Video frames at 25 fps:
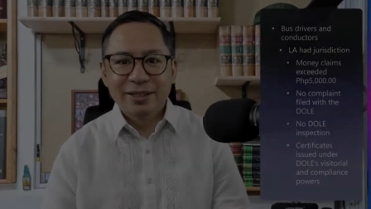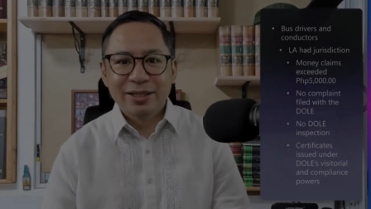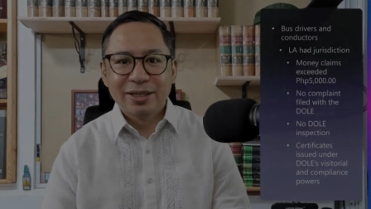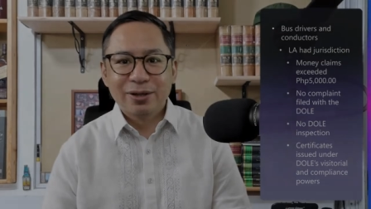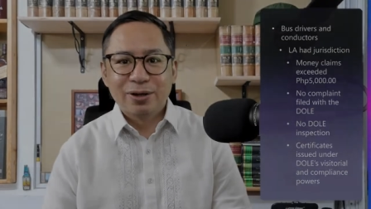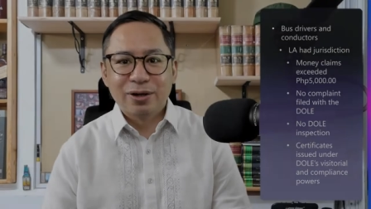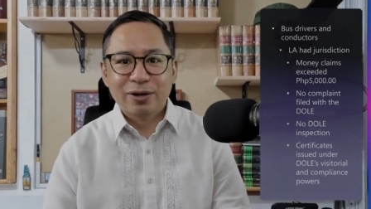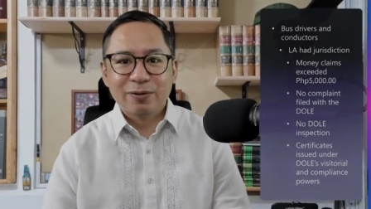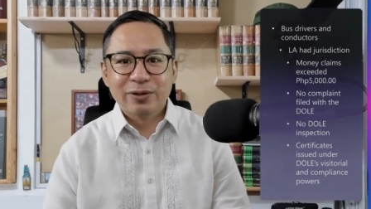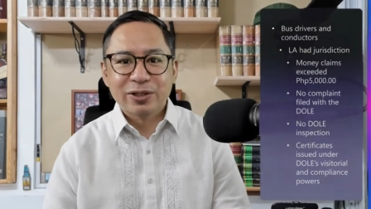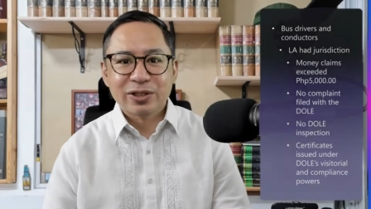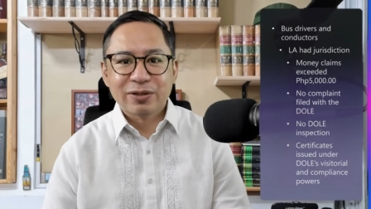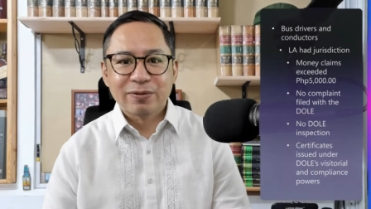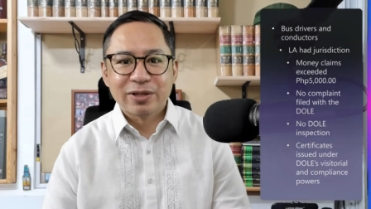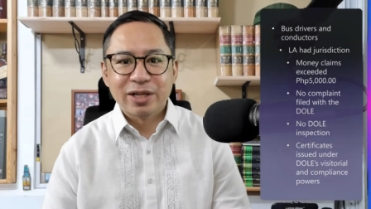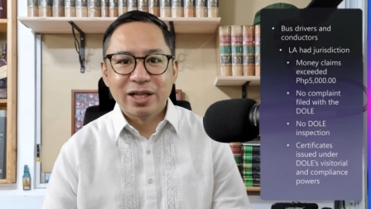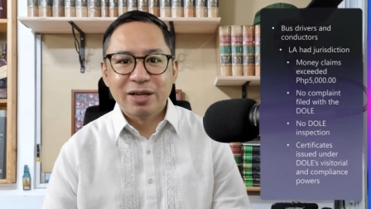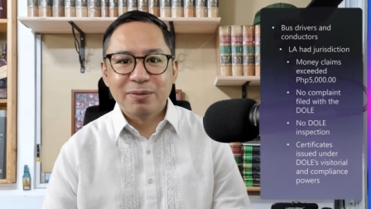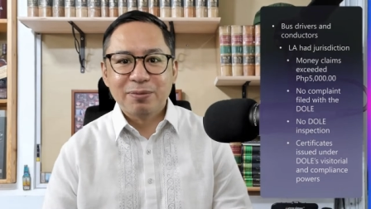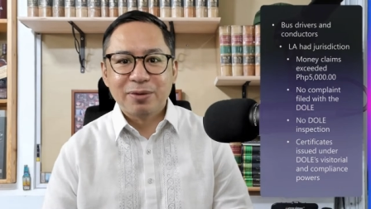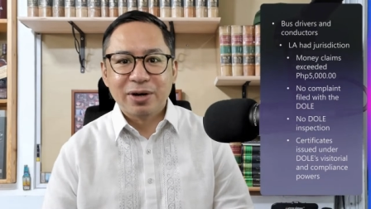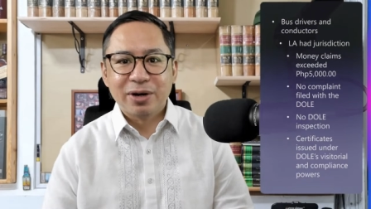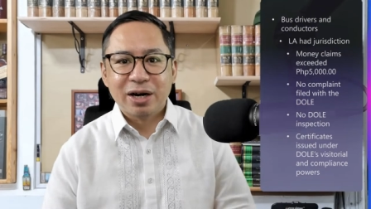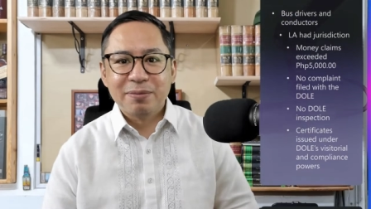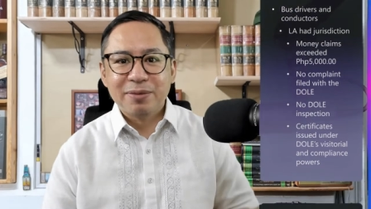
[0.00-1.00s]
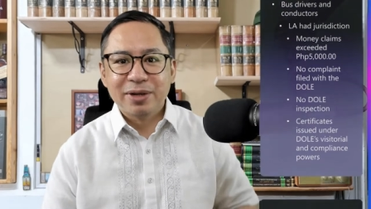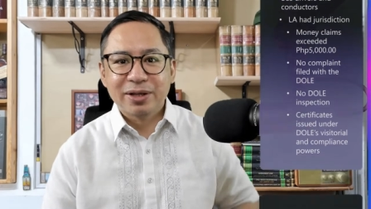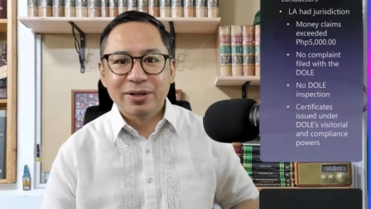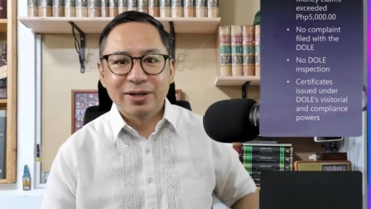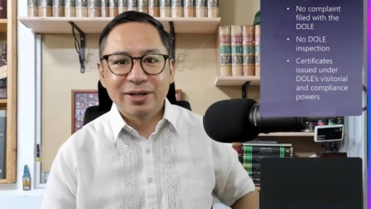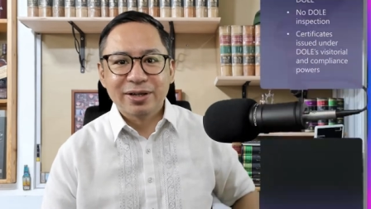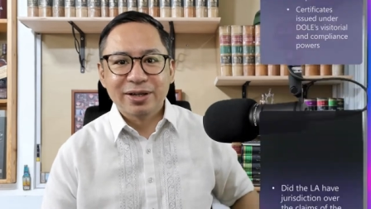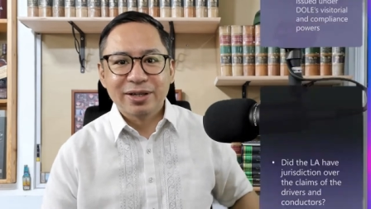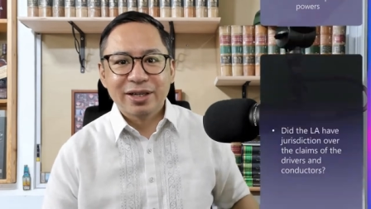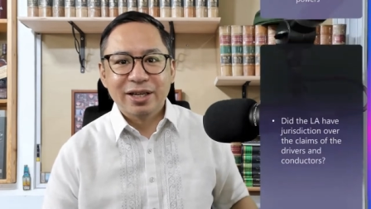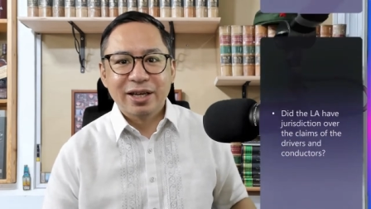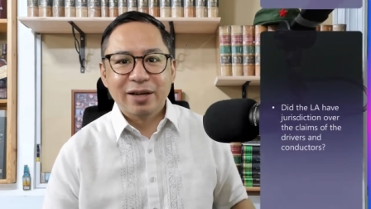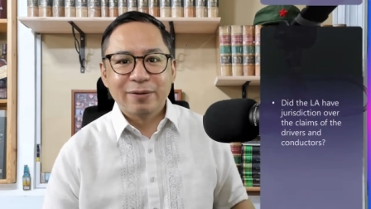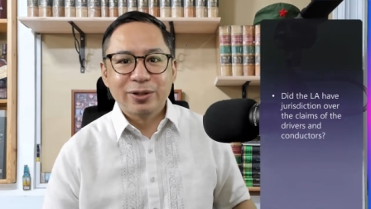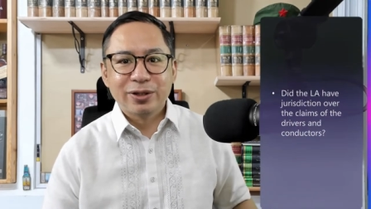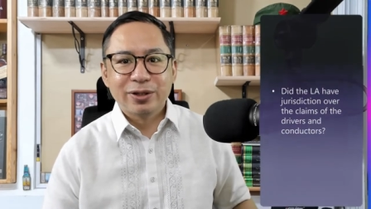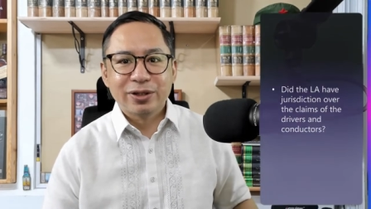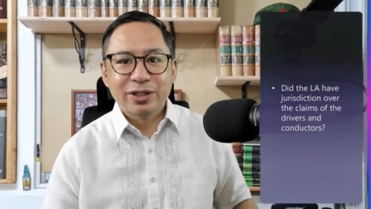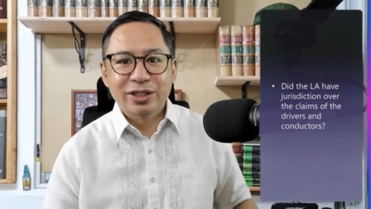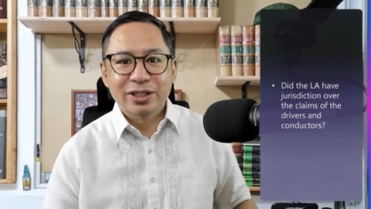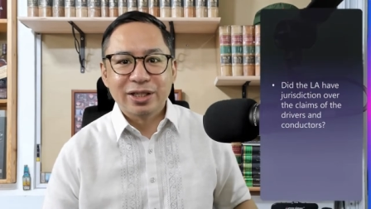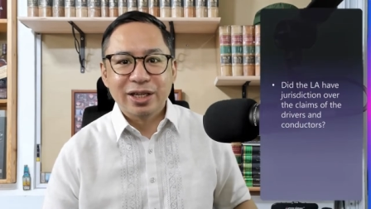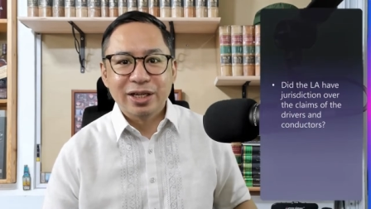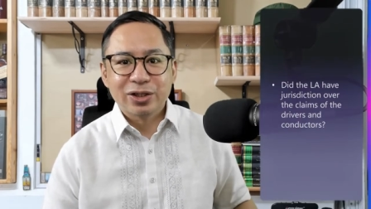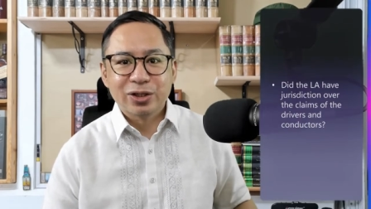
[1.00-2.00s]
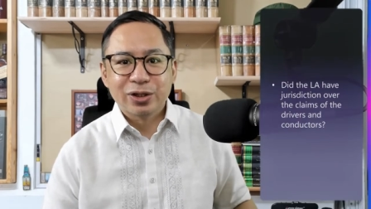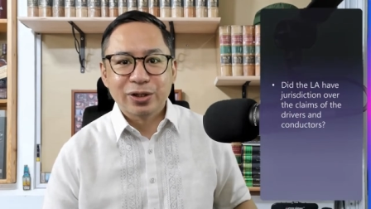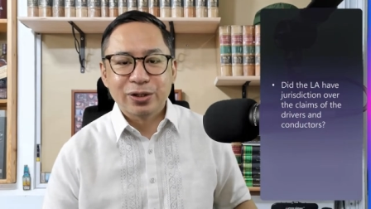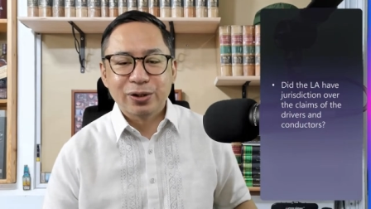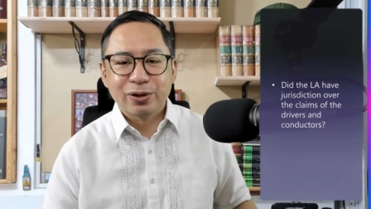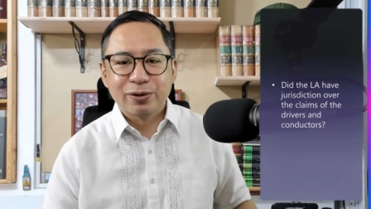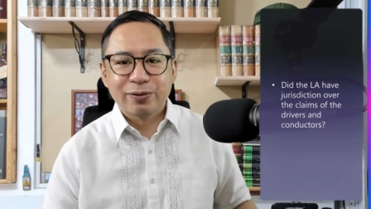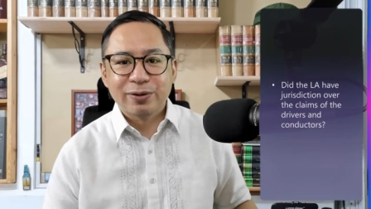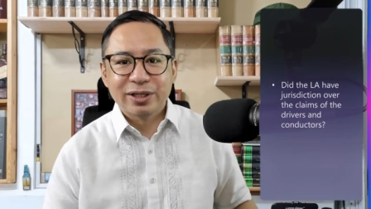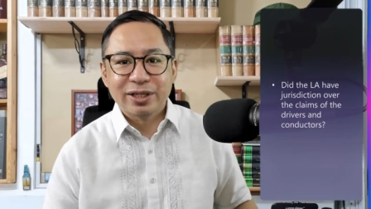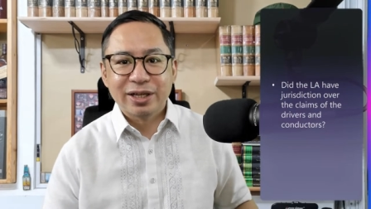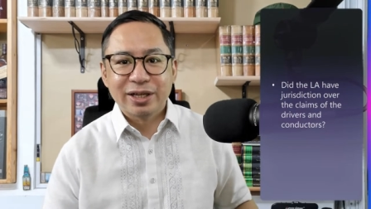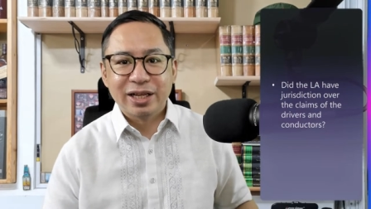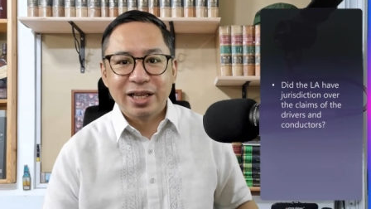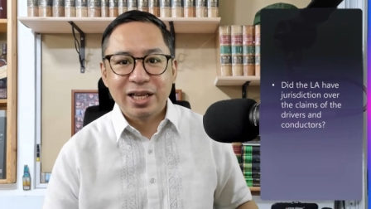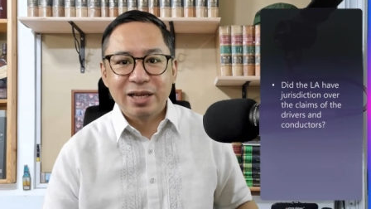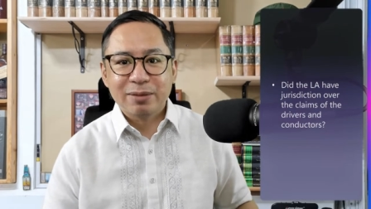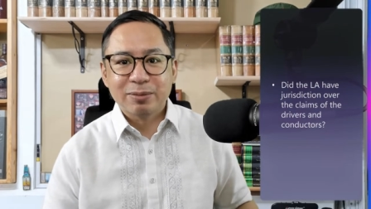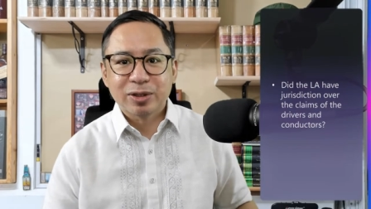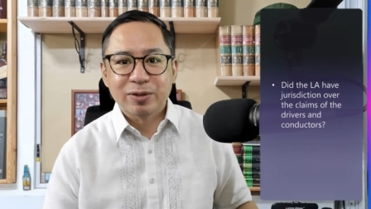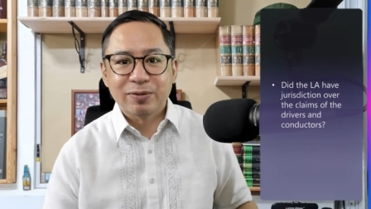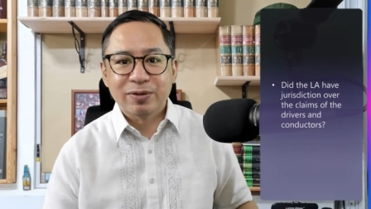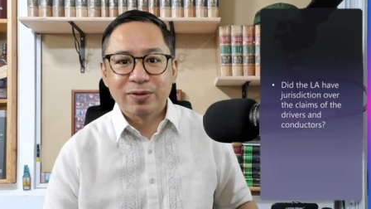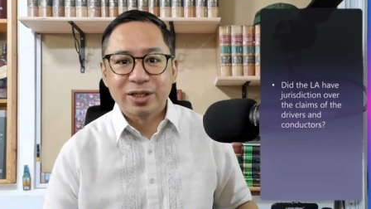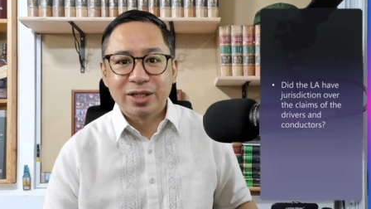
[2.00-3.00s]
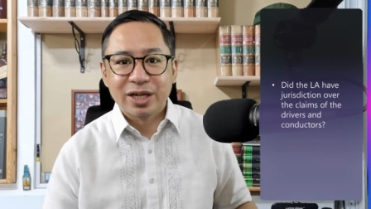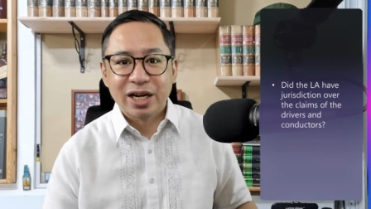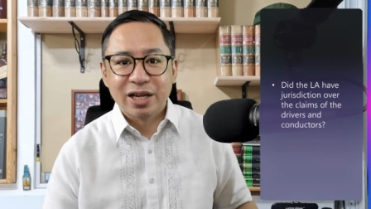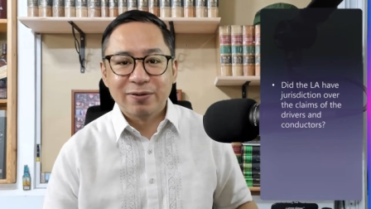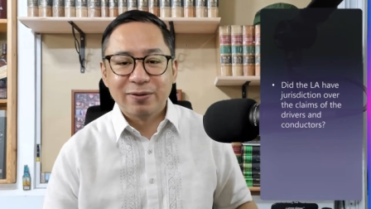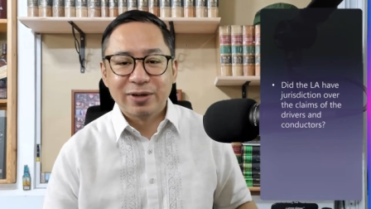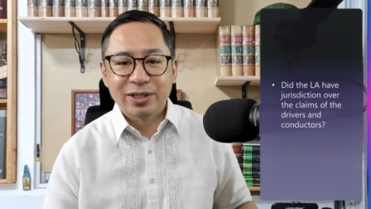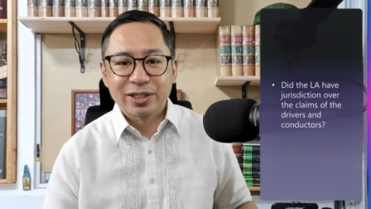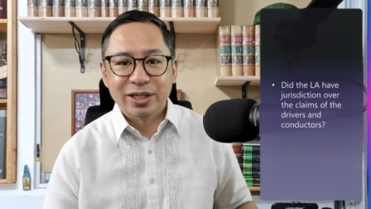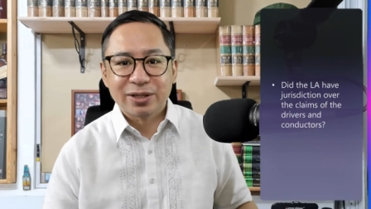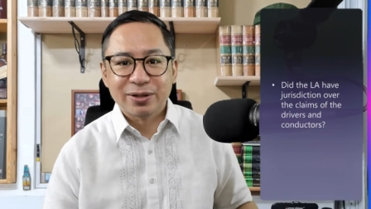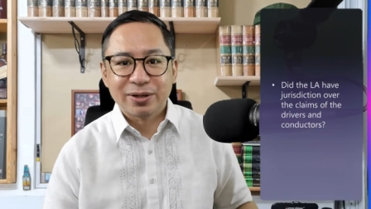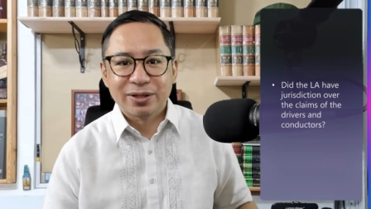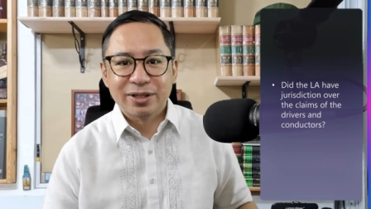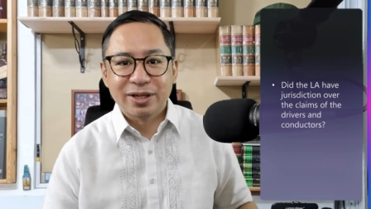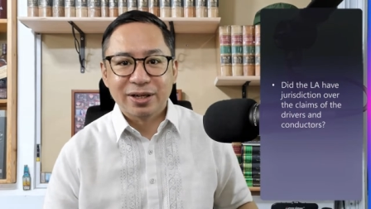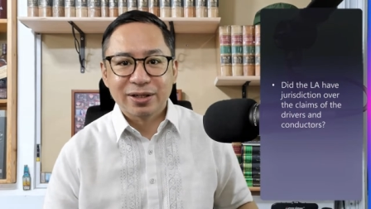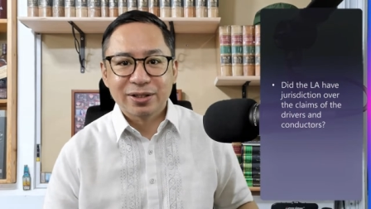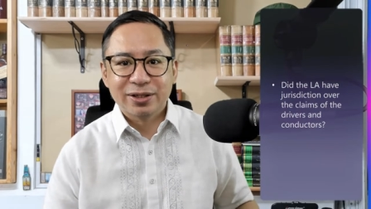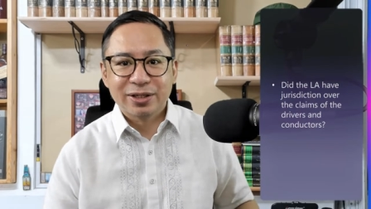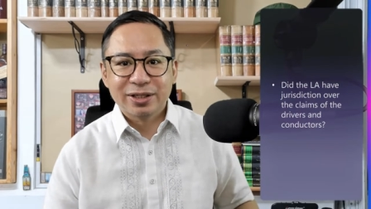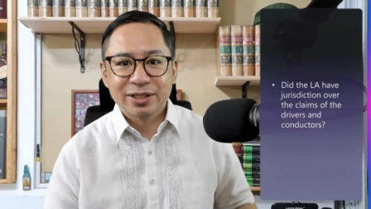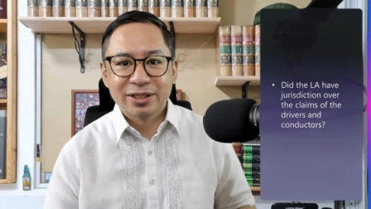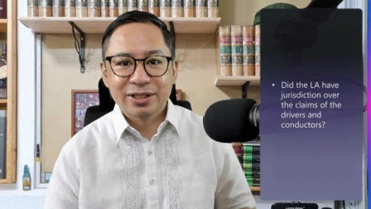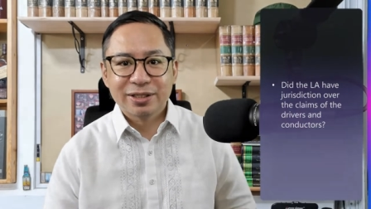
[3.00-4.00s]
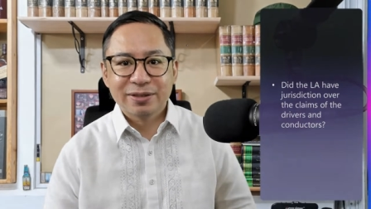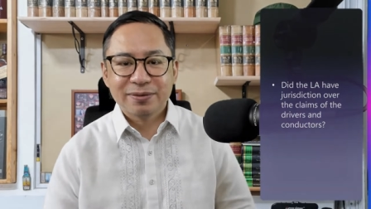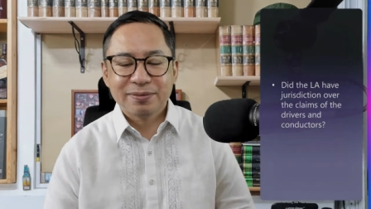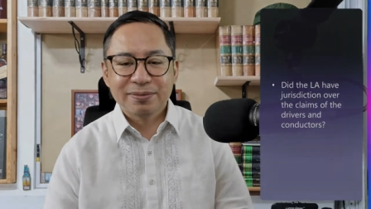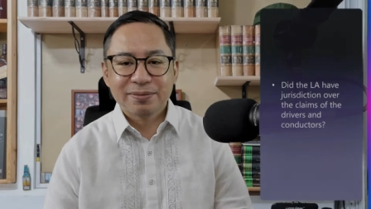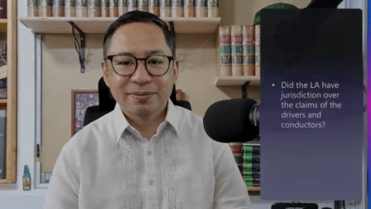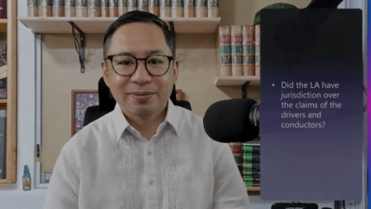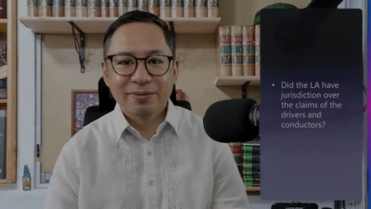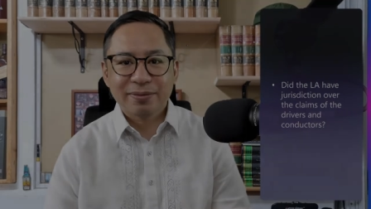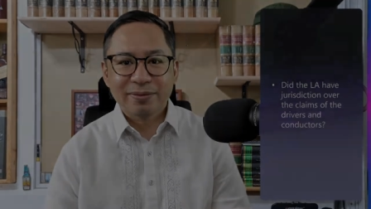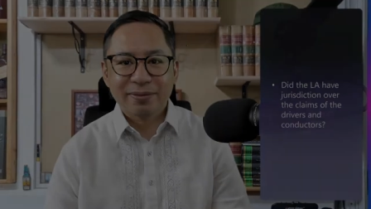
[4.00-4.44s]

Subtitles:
Did the Office of the Labor Arbiter have jurisdiction over the claims of the drivers and conductors?